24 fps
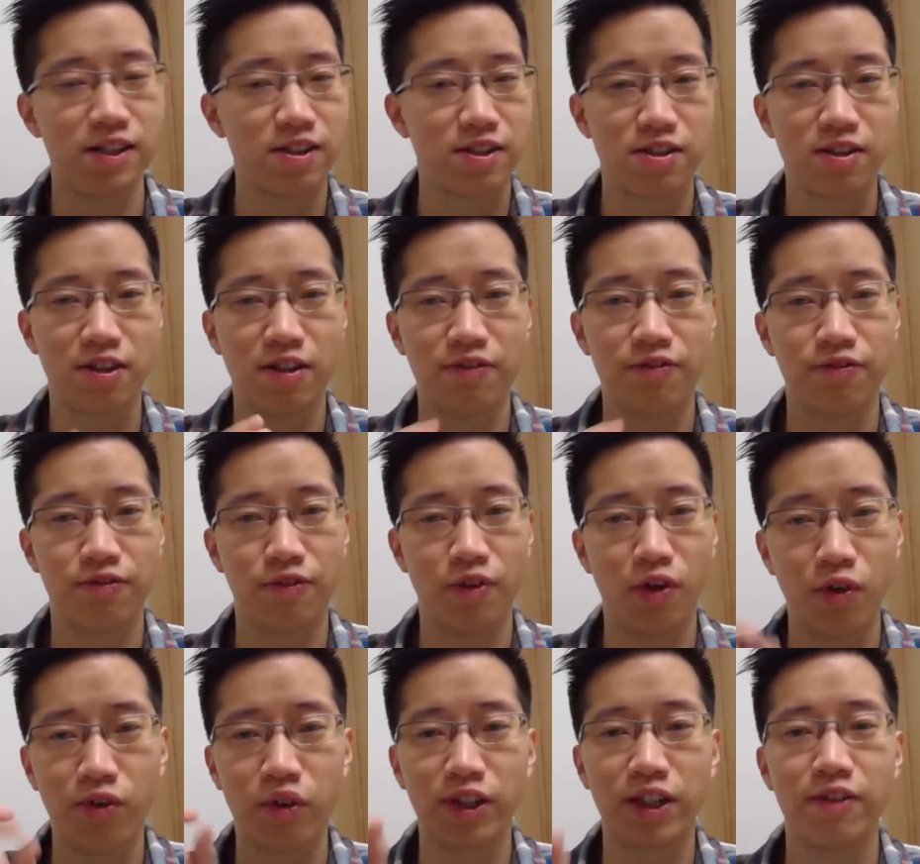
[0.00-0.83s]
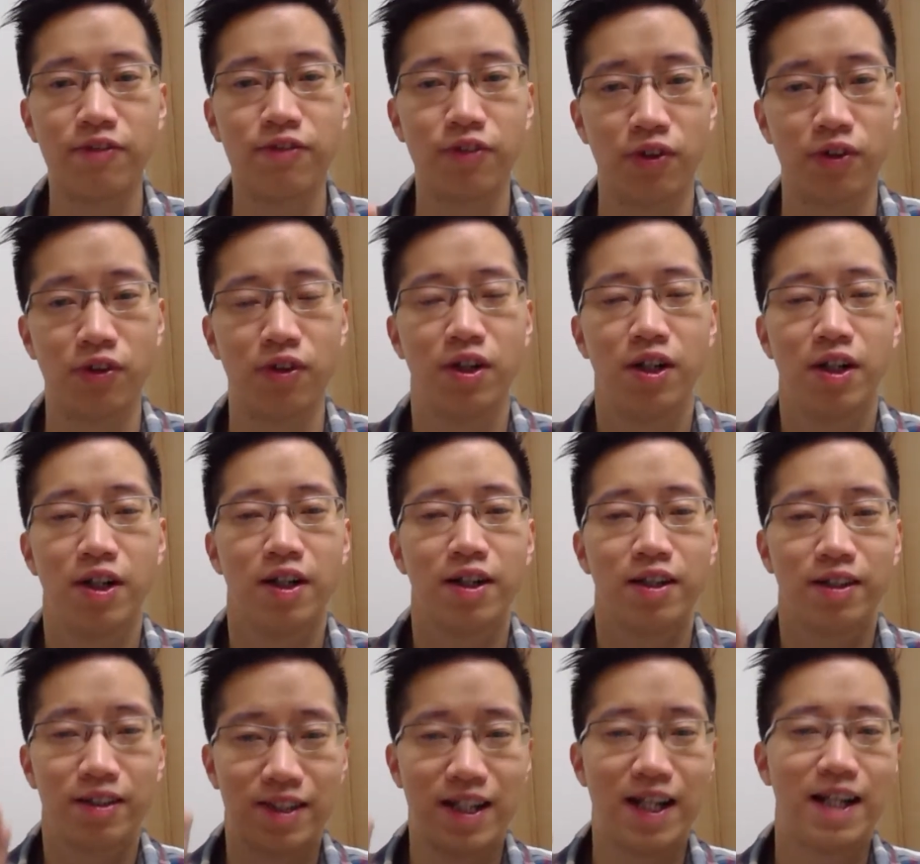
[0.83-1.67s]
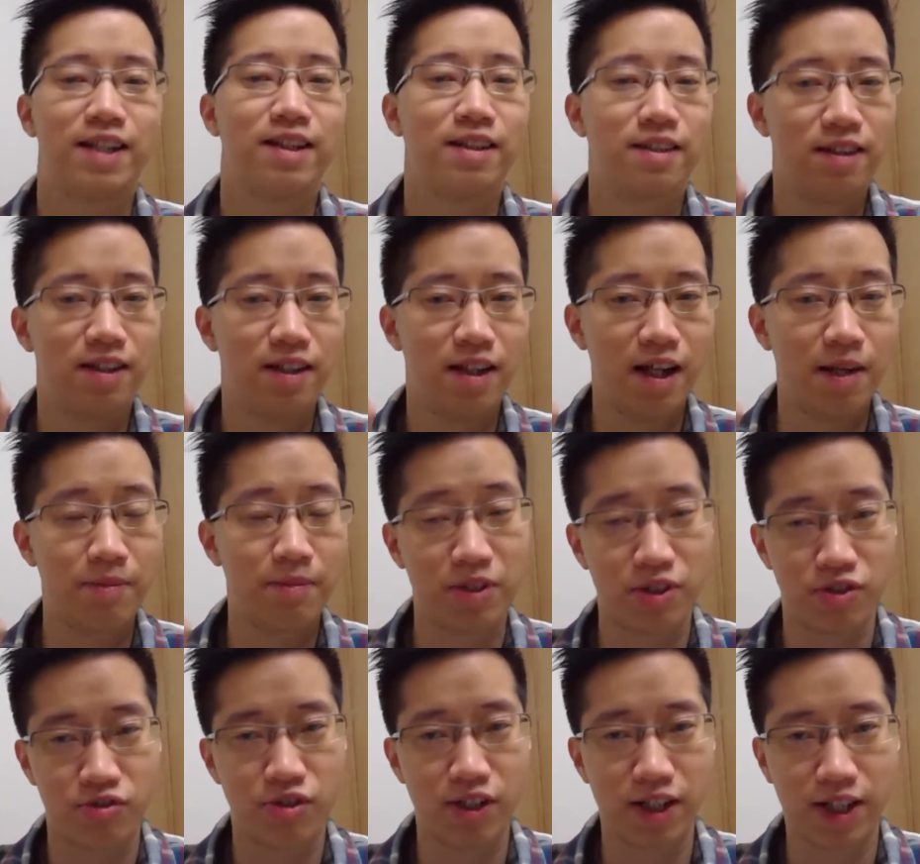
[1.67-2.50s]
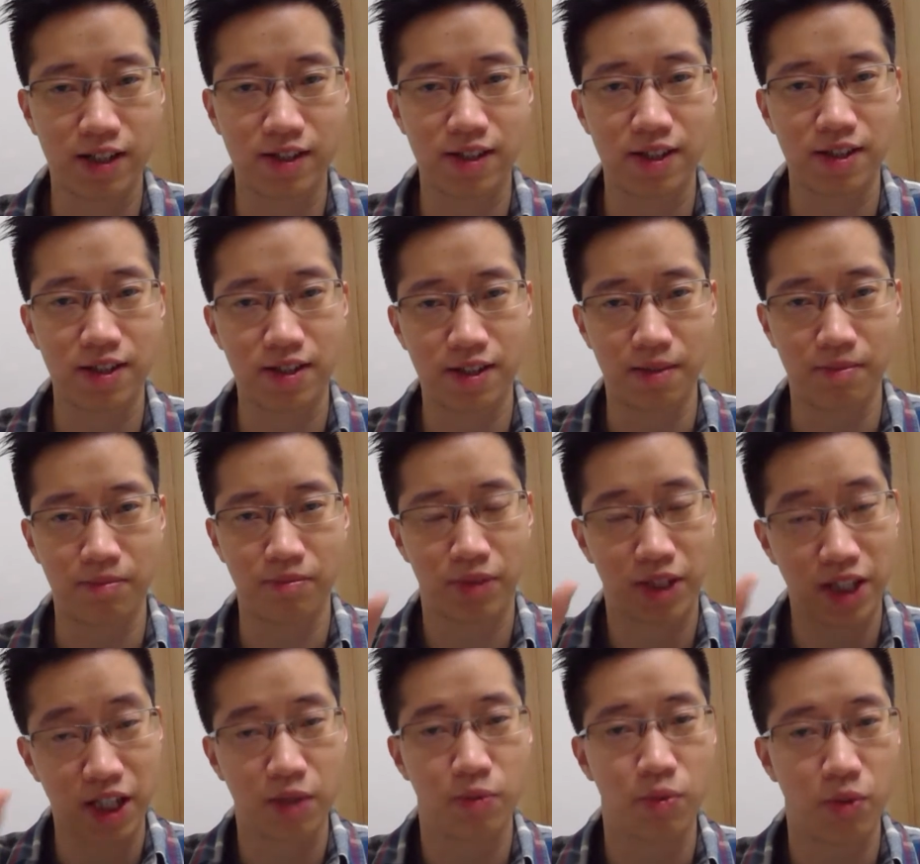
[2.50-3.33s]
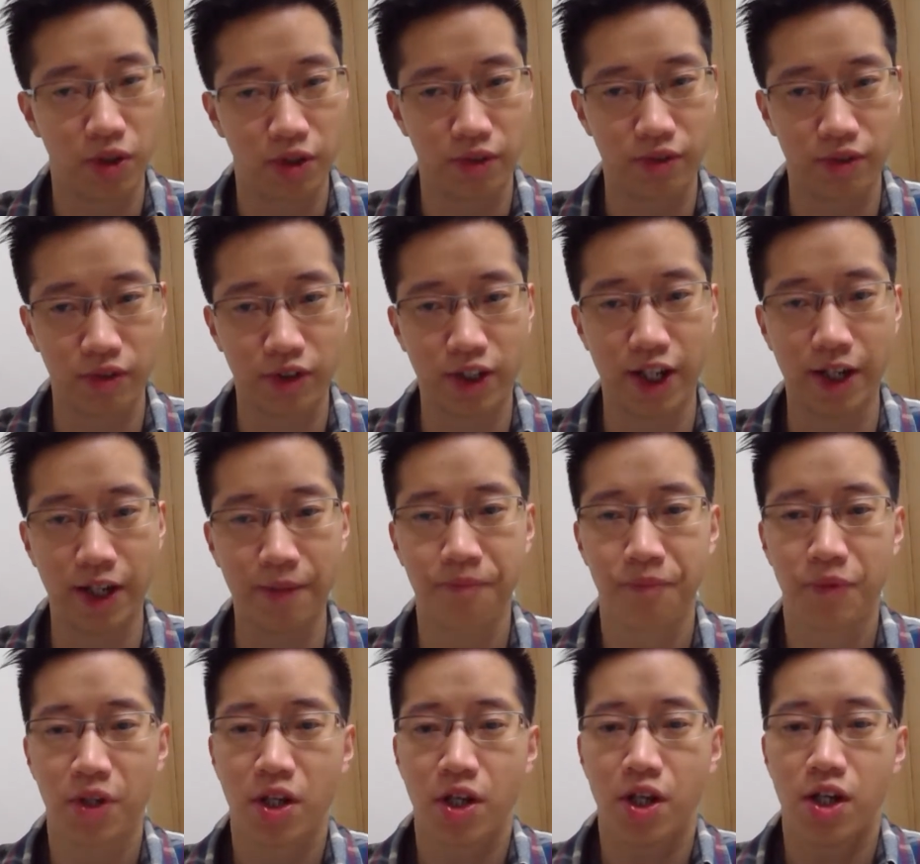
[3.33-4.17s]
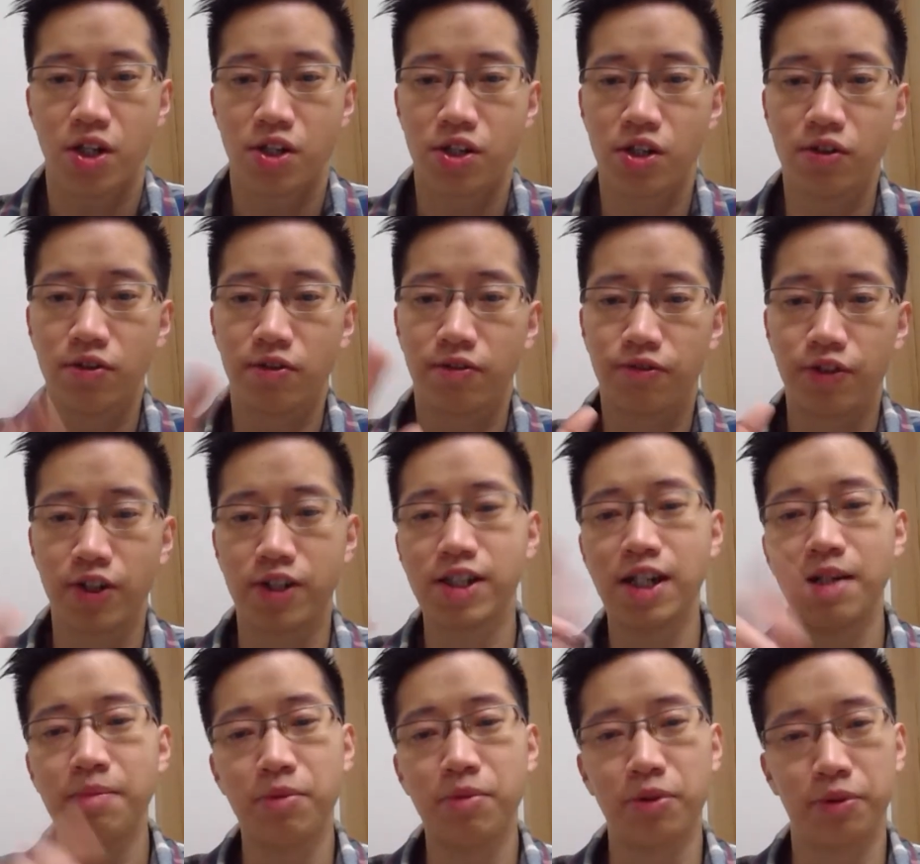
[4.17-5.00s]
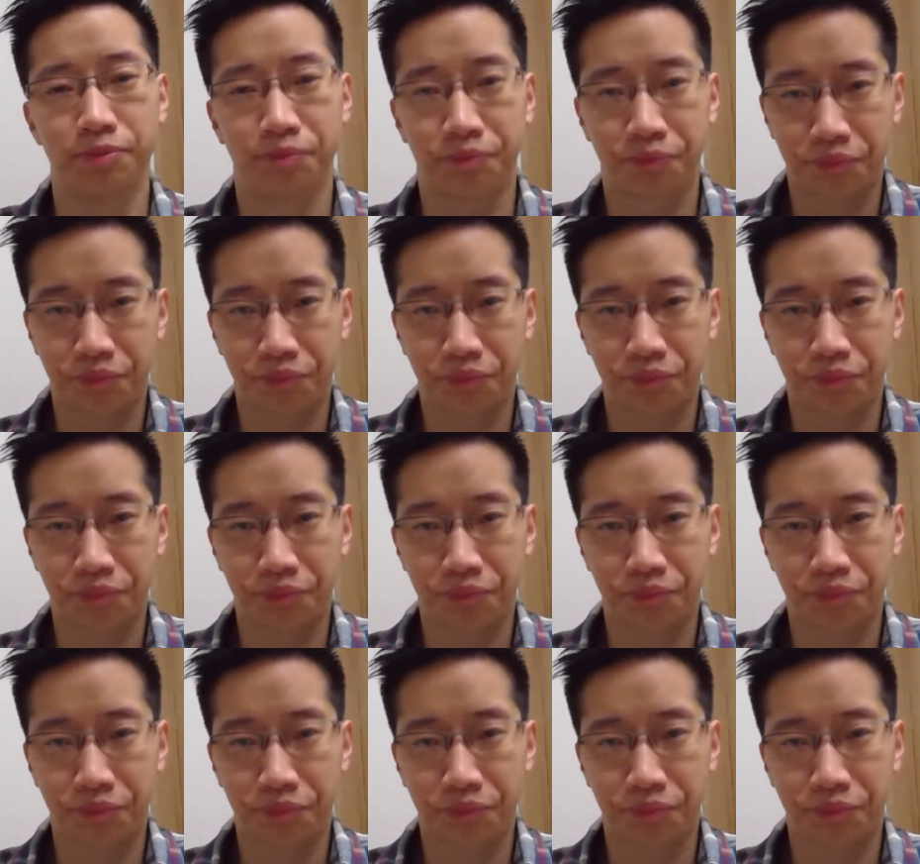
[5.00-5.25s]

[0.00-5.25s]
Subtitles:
It's not only for that applicant tracking system keyword, okay. So for example,